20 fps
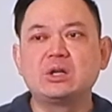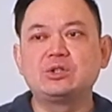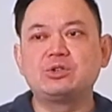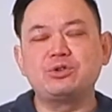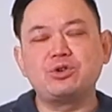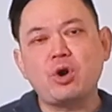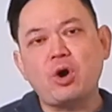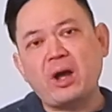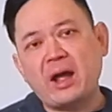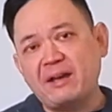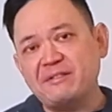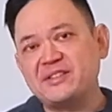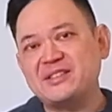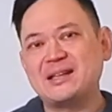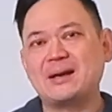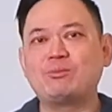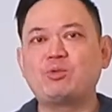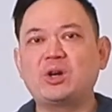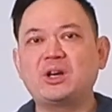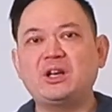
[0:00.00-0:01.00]
to not have
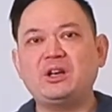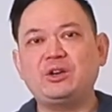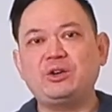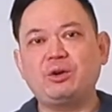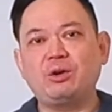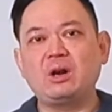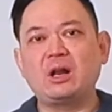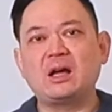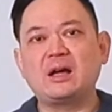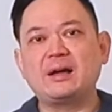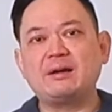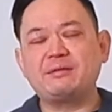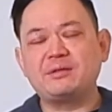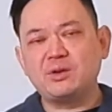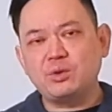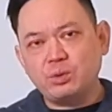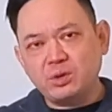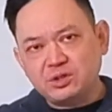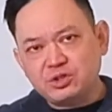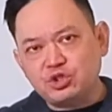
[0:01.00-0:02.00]
someone in your life.
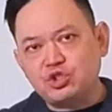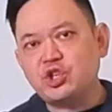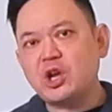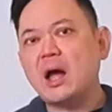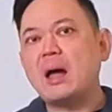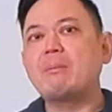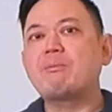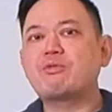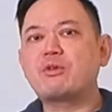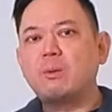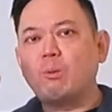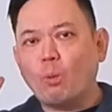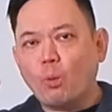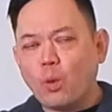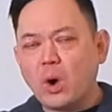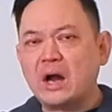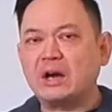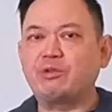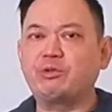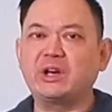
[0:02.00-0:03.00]
You will jump from
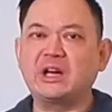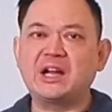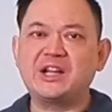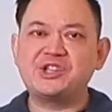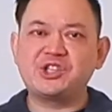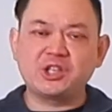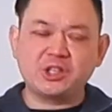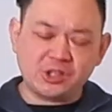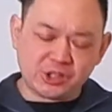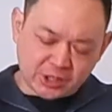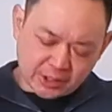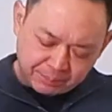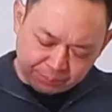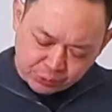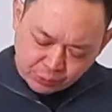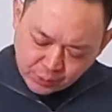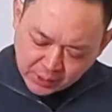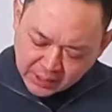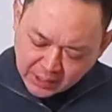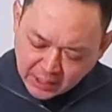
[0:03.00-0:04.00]
one relationship
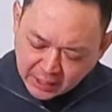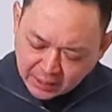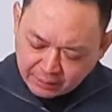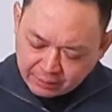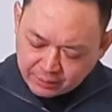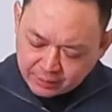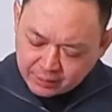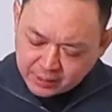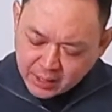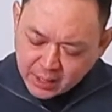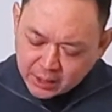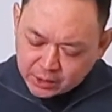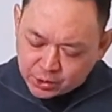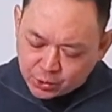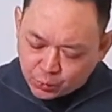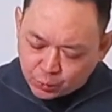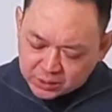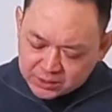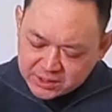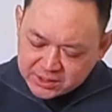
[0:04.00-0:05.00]
to another.
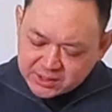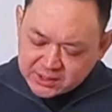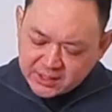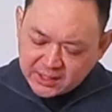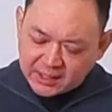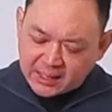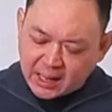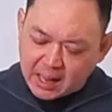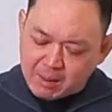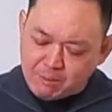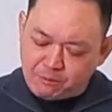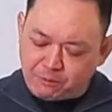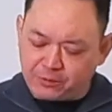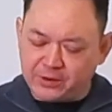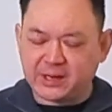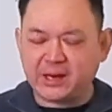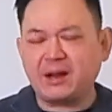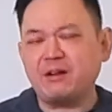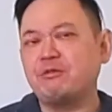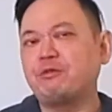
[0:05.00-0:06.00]
You will seek
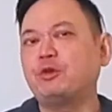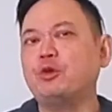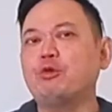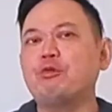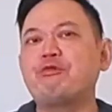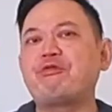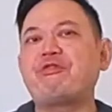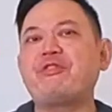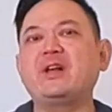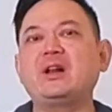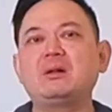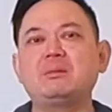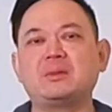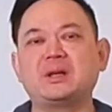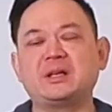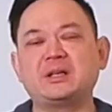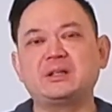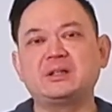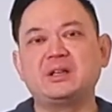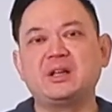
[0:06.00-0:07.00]
comfort and
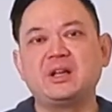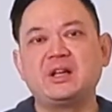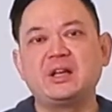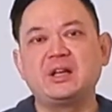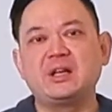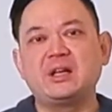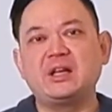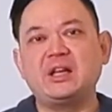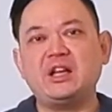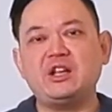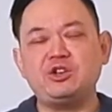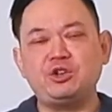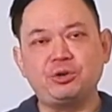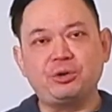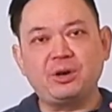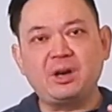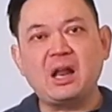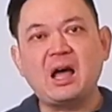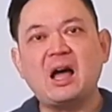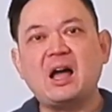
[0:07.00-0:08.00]
fulfillment in
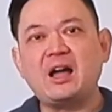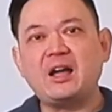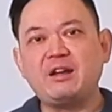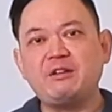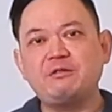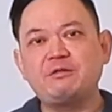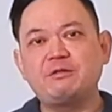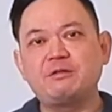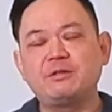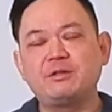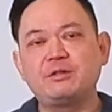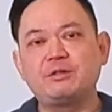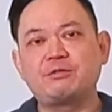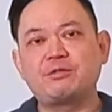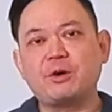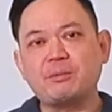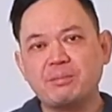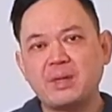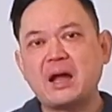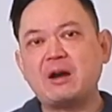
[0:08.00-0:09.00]
your life
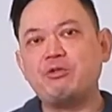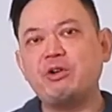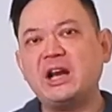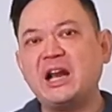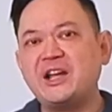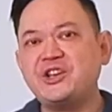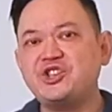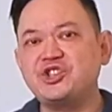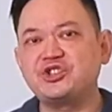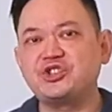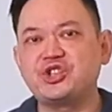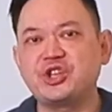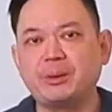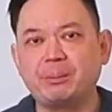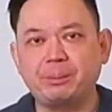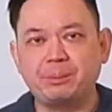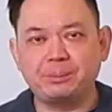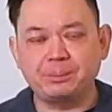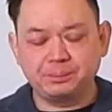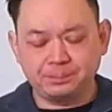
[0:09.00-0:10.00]
from that relationship.